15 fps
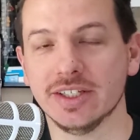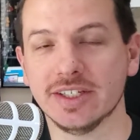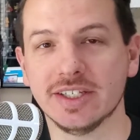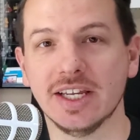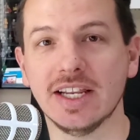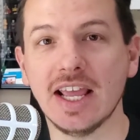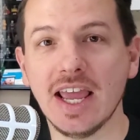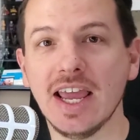
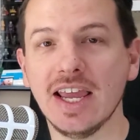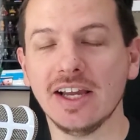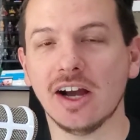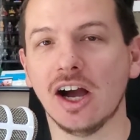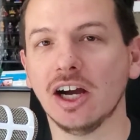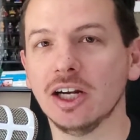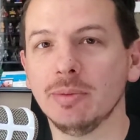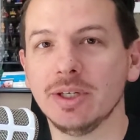Today, I'm
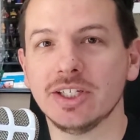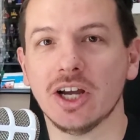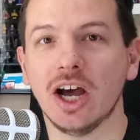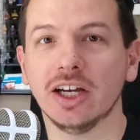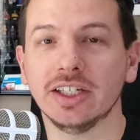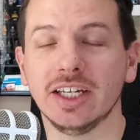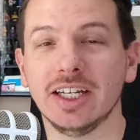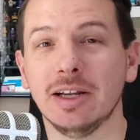going to be
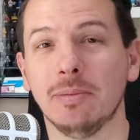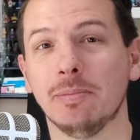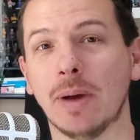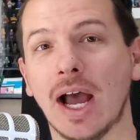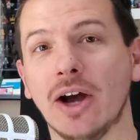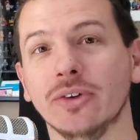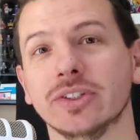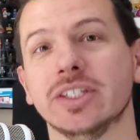talking
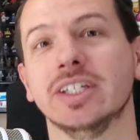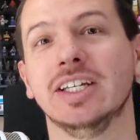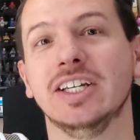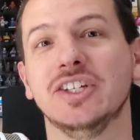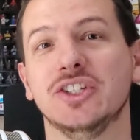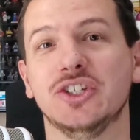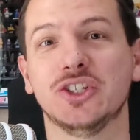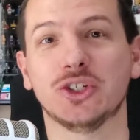about
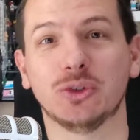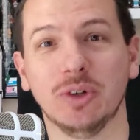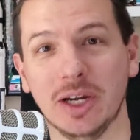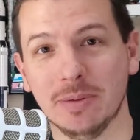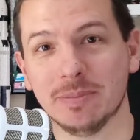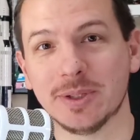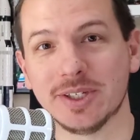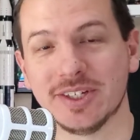
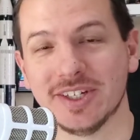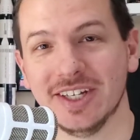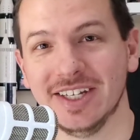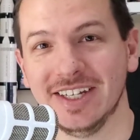scripts.